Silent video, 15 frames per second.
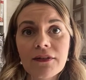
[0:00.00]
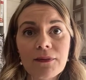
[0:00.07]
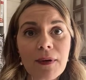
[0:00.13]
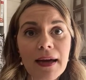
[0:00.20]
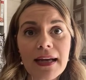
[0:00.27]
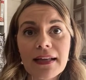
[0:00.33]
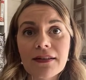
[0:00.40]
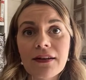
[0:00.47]

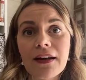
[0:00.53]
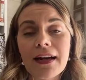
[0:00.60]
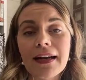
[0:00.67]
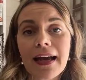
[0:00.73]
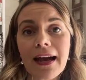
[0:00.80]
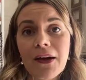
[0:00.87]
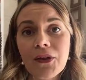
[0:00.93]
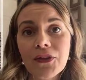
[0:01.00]
right? It's not
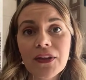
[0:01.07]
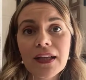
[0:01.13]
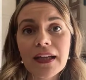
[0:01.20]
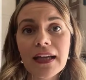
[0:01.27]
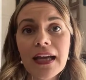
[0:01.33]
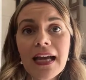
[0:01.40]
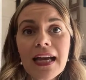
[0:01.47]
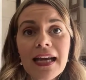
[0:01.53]

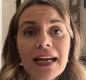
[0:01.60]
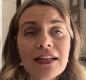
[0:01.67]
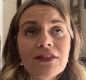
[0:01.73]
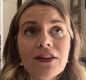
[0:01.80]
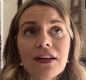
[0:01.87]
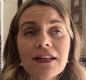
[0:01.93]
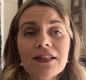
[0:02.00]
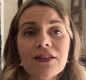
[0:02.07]
unhealthy. It's
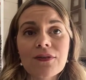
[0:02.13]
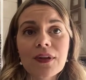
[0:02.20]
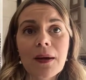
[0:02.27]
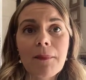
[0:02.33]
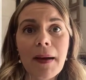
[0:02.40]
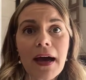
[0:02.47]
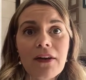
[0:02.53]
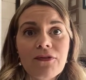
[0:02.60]
not necessarily a
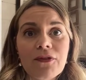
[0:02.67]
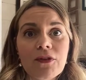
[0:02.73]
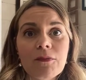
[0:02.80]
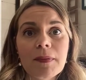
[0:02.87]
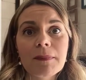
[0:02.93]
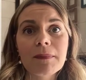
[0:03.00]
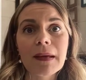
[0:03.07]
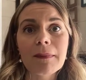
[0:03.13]
bad food,
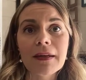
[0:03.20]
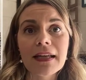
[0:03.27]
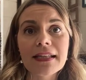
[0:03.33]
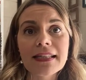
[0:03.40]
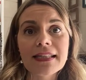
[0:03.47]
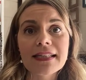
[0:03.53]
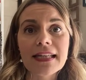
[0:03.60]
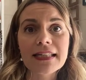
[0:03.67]
but maybe
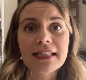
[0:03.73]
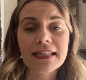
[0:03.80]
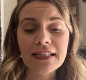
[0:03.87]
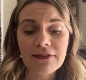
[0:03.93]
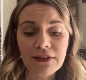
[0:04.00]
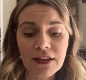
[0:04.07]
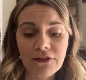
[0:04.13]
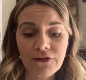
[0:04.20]
it's a
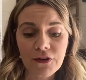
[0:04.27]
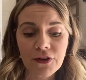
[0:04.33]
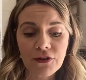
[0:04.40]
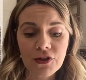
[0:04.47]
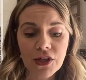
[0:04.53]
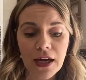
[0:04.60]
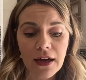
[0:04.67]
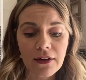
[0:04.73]
sensitivity for your
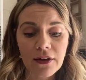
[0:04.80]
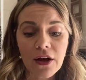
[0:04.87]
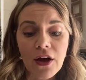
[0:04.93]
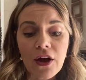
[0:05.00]
child.